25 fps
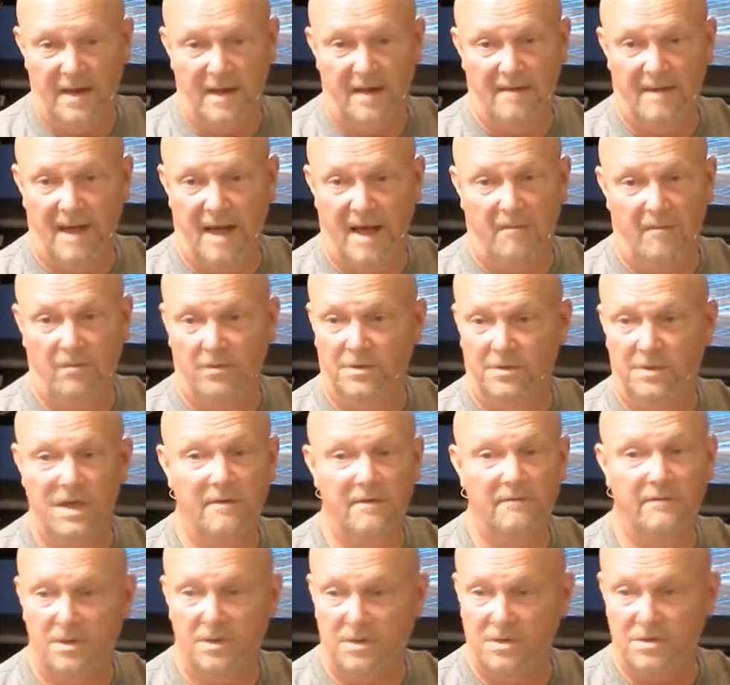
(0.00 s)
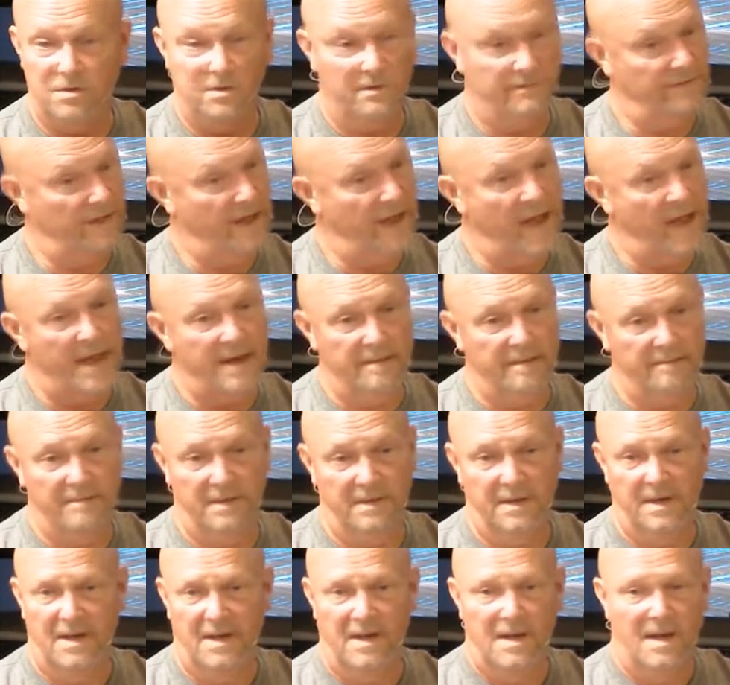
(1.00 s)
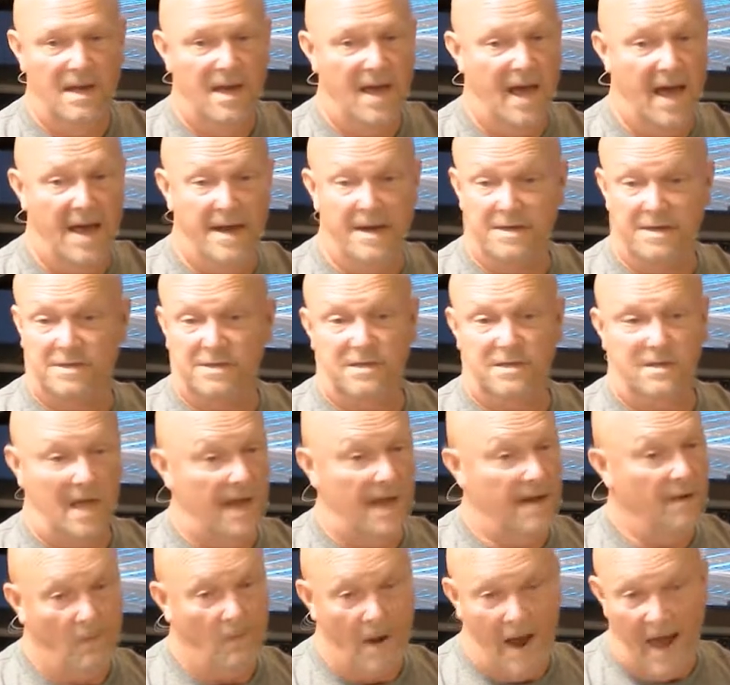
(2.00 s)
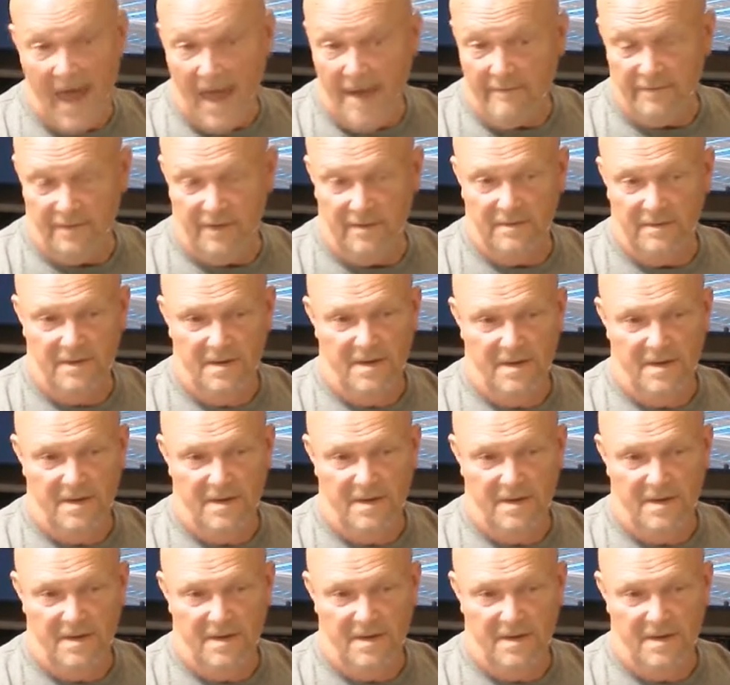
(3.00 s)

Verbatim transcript: I, I would give it to you if I had it, but I just I don't have it."